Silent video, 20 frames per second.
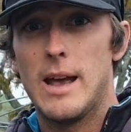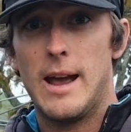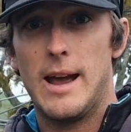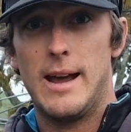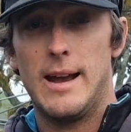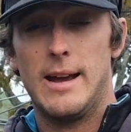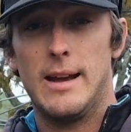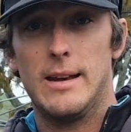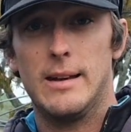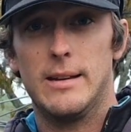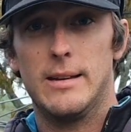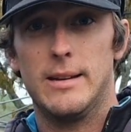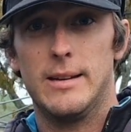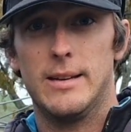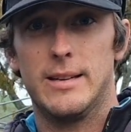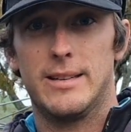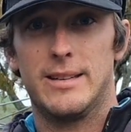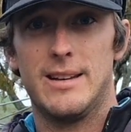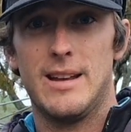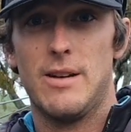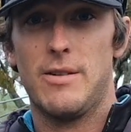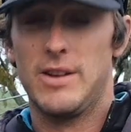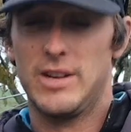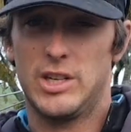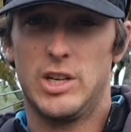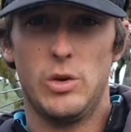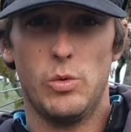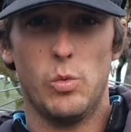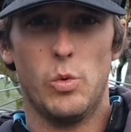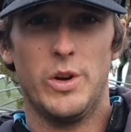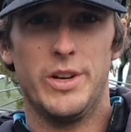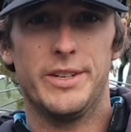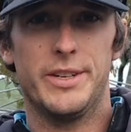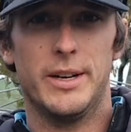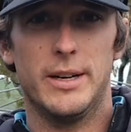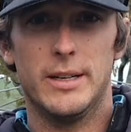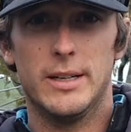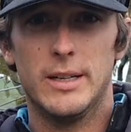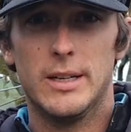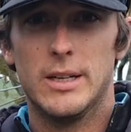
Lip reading: and it's now actually winter,